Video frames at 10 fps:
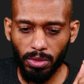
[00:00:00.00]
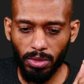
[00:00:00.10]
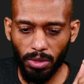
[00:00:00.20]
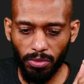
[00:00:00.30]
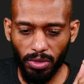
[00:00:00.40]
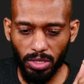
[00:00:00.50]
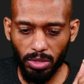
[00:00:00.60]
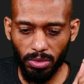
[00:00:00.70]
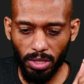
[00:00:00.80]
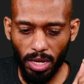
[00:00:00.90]
refresh
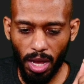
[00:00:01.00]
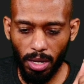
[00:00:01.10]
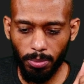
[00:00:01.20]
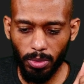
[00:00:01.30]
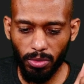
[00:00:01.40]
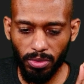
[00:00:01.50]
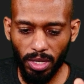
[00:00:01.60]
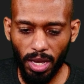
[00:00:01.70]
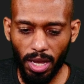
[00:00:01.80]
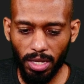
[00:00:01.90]
on the app of
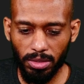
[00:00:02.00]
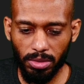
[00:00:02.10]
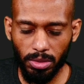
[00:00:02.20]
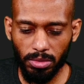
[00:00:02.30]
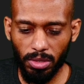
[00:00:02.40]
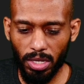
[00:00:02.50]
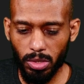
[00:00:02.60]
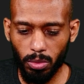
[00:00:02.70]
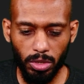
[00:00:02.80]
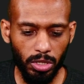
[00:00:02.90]
that task
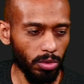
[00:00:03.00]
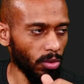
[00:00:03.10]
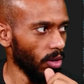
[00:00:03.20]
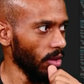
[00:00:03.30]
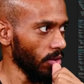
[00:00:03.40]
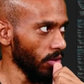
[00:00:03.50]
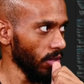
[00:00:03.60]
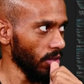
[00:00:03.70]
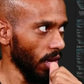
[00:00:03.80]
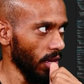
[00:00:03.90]
widget or other in the